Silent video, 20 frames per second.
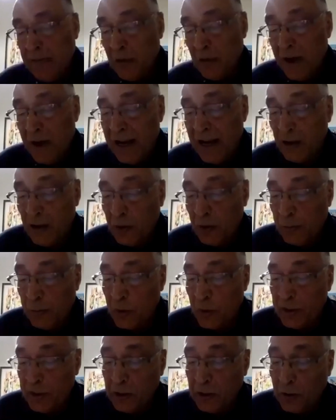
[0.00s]
Meanwhile,
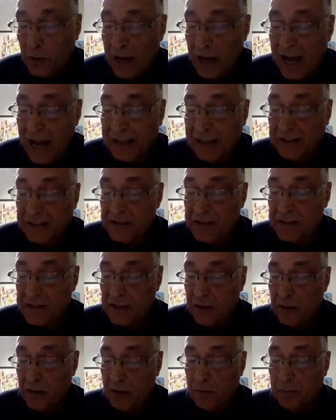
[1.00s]
the political
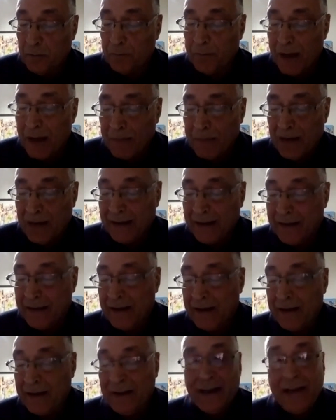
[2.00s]
actors in the
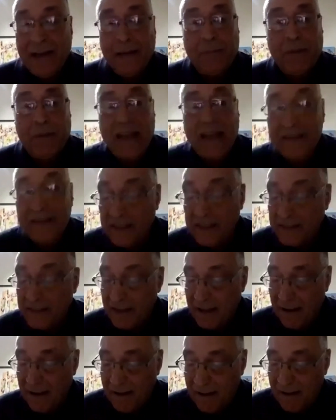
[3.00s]
public
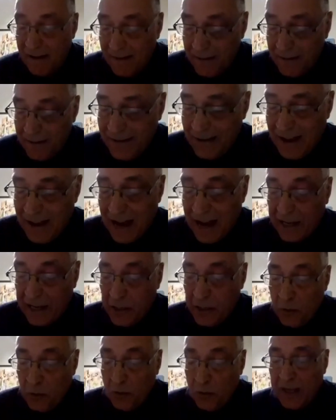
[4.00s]
places
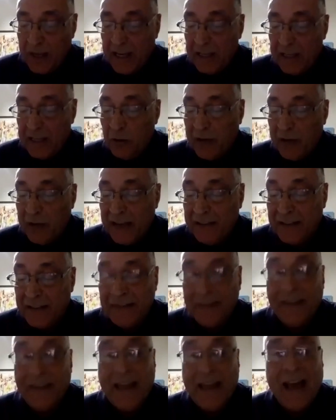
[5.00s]
are young,
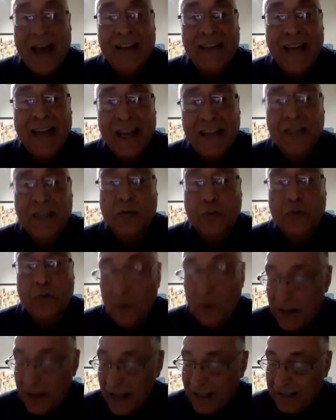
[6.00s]
educated at high
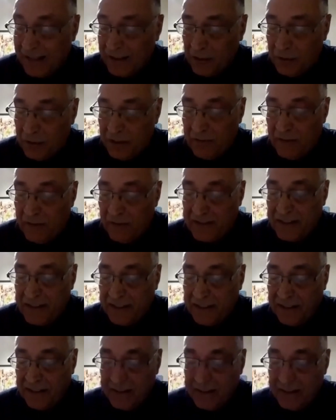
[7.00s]
school and
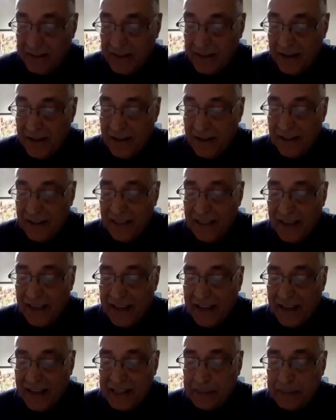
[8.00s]
universities.
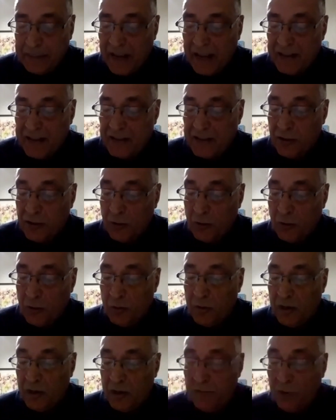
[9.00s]
They express
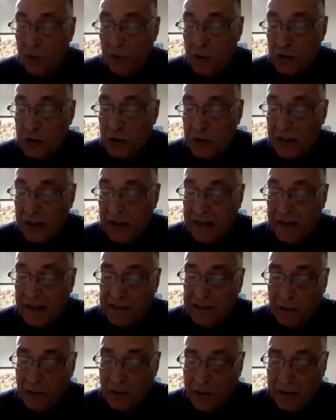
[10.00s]
through the
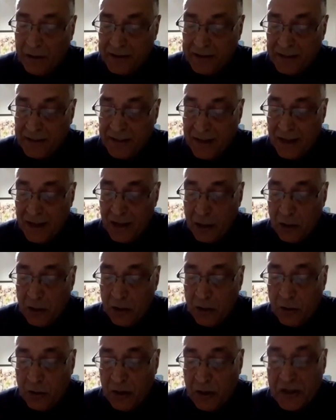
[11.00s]
revolutionary slogans
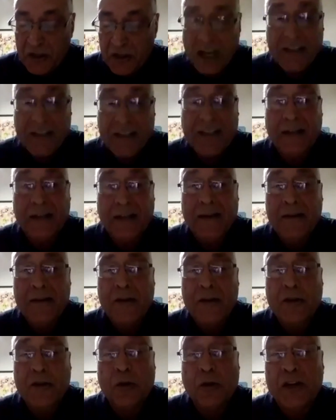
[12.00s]
the
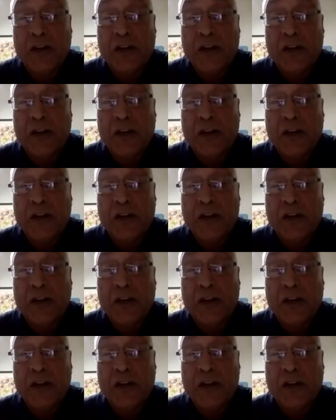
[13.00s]
rejection